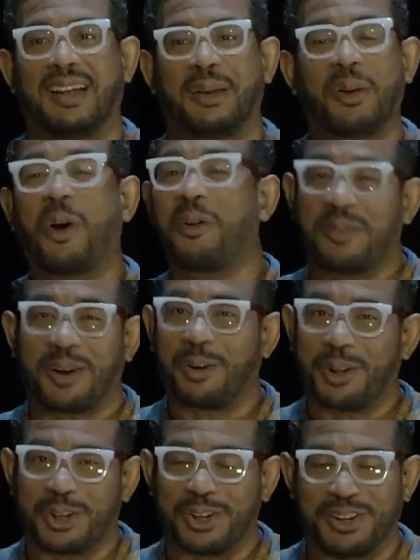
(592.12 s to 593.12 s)
not
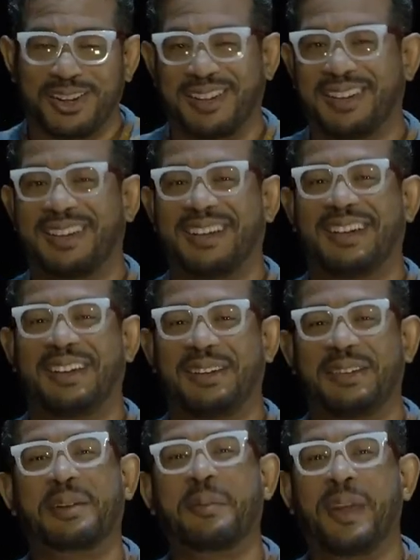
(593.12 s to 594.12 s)
very good,
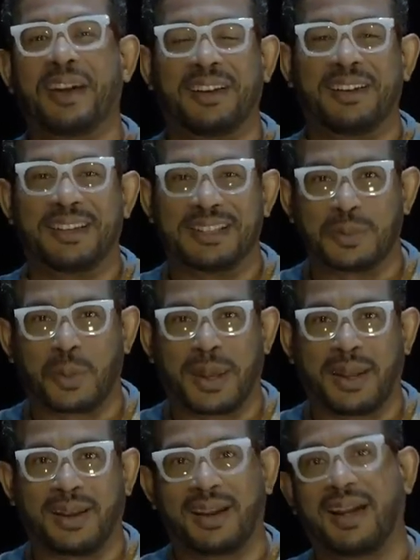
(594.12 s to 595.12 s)
took me under his
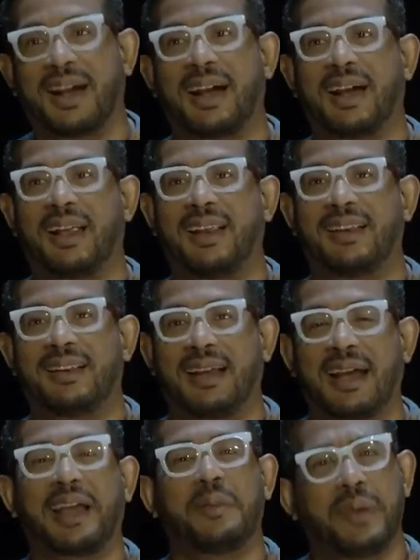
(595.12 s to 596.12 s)
wing and
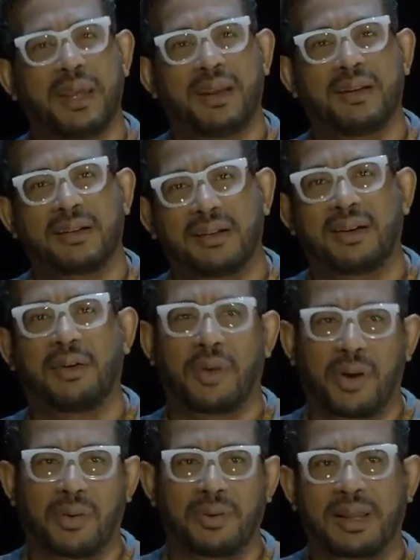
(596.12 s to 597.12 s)
had me
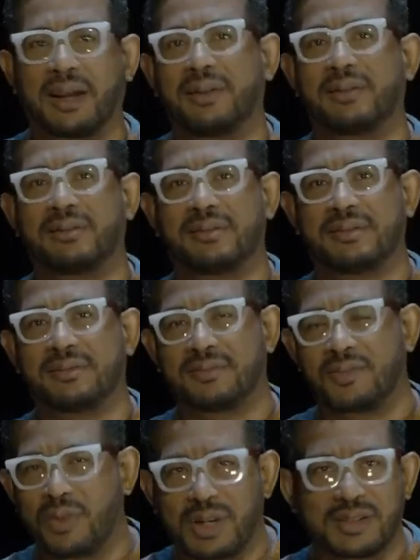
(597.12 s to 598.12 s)
around at
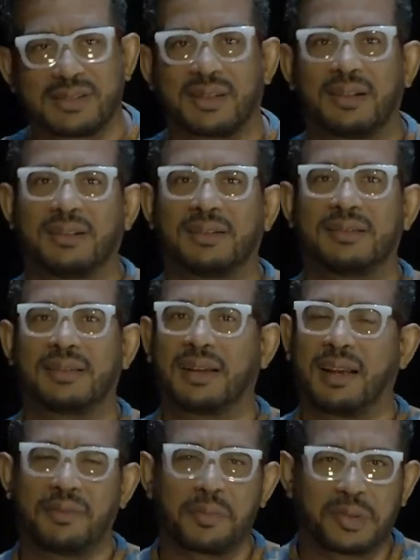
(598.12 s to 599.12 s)
rehearsals.
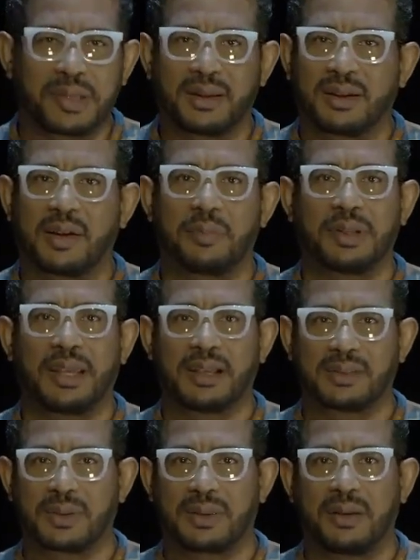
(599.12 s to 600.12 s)
I even played a couple
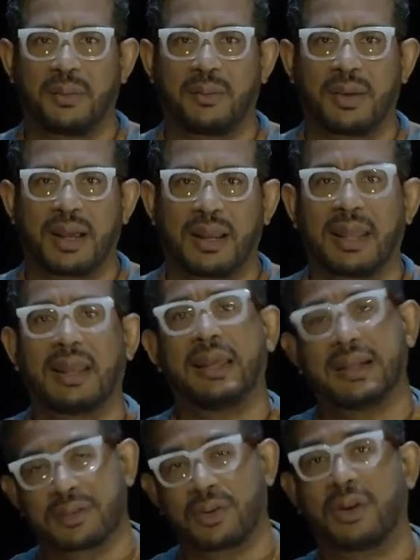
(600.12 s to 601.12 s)
gigs with him, and then
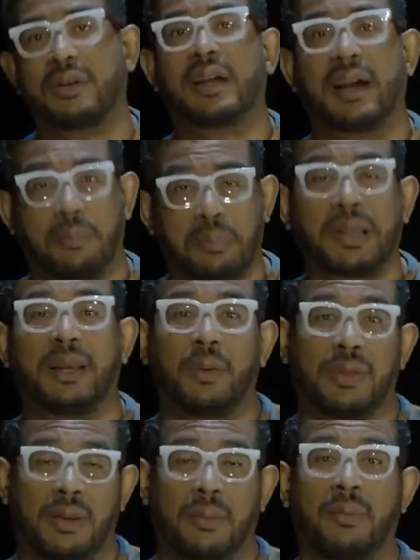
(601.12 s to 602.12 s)
later on, I played
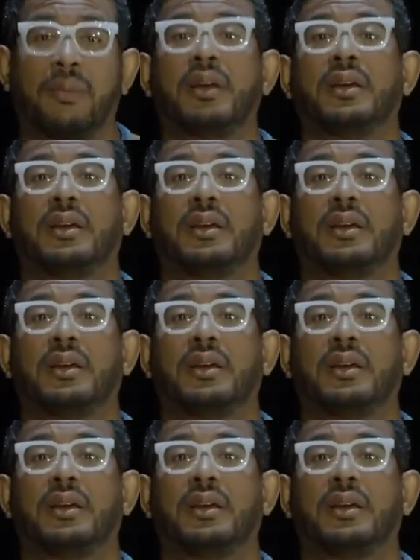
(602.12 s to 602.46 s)
with him